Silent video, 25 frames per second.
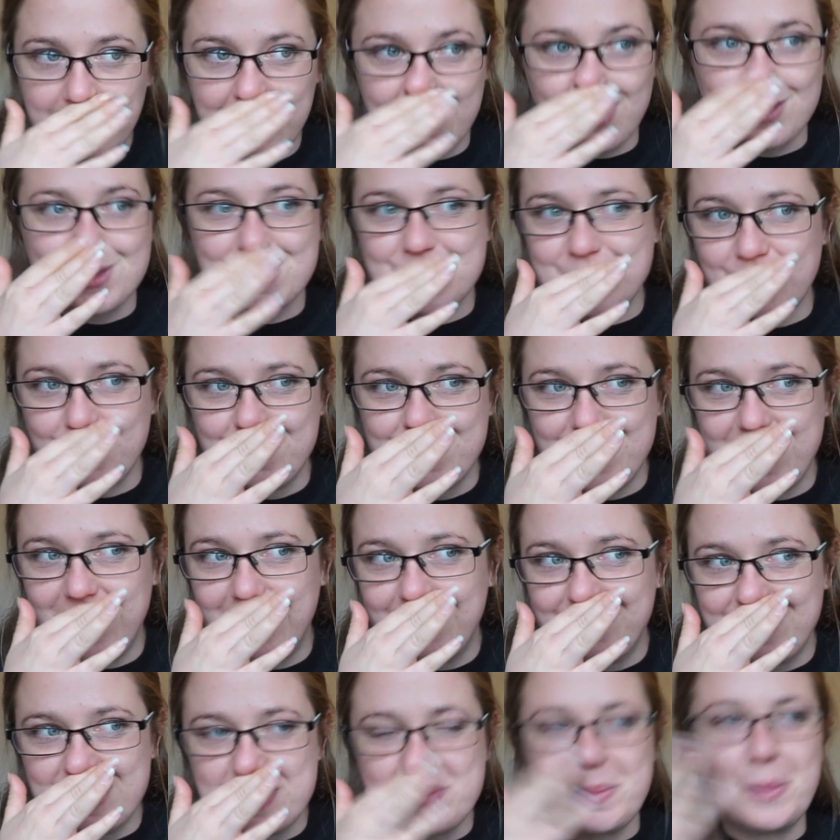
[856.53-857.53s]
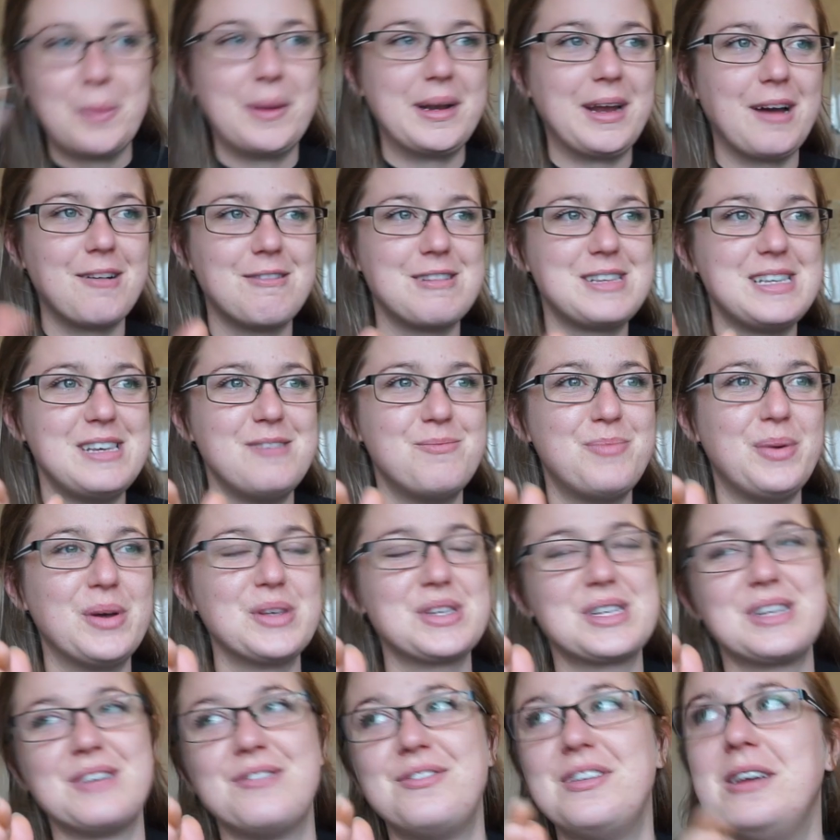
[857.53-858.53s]
And I was so nervous, but when I received
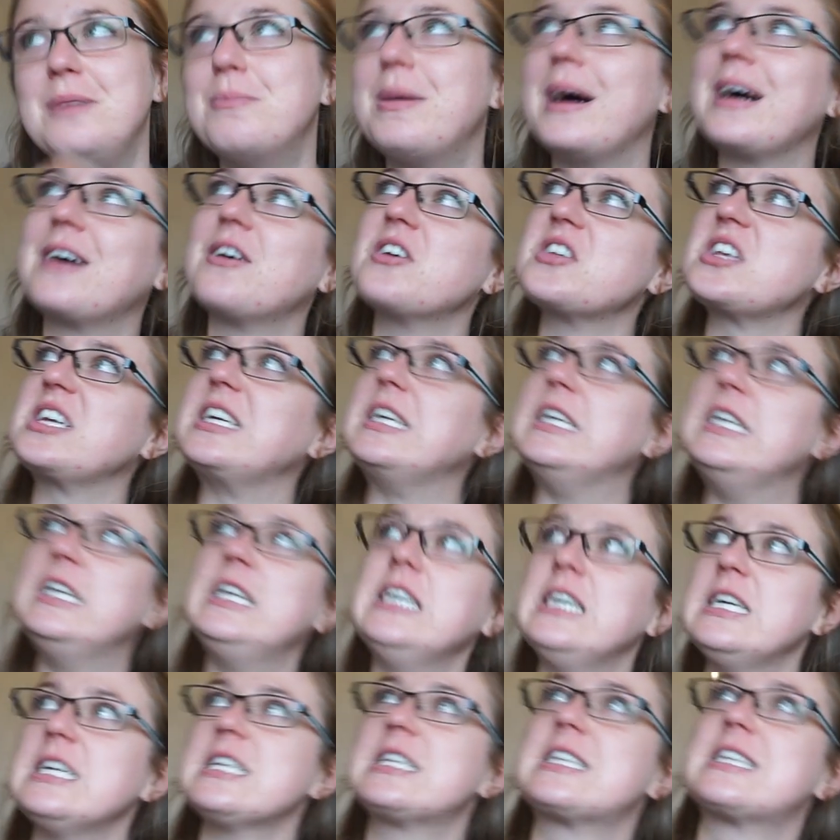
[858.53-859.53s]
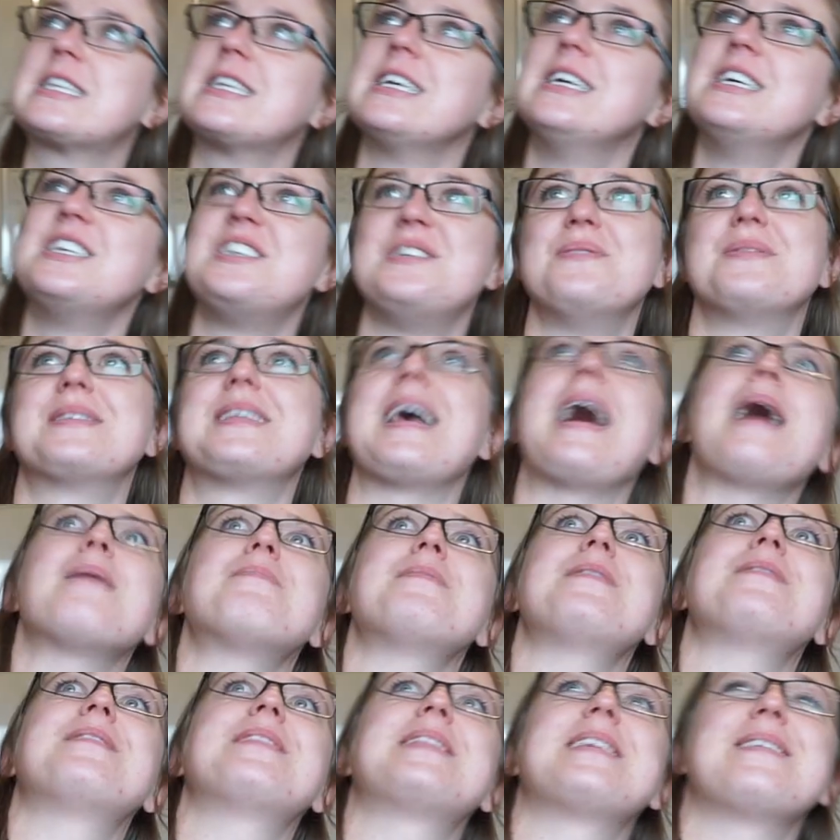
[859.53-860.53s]
positive feedback, I was like, yes, she was
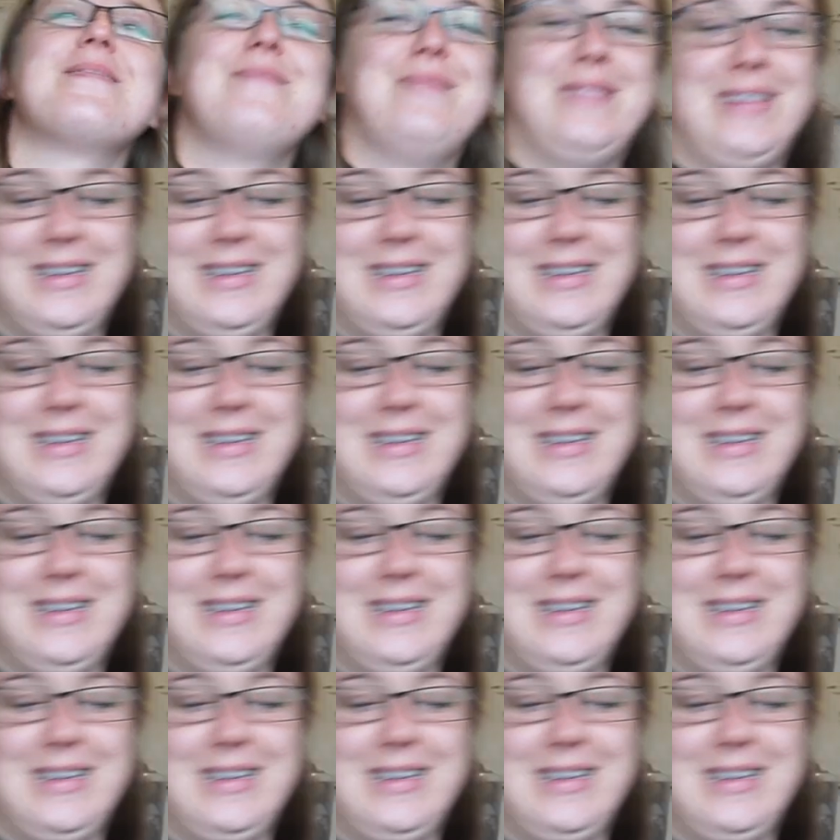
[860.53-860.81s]
happy with them.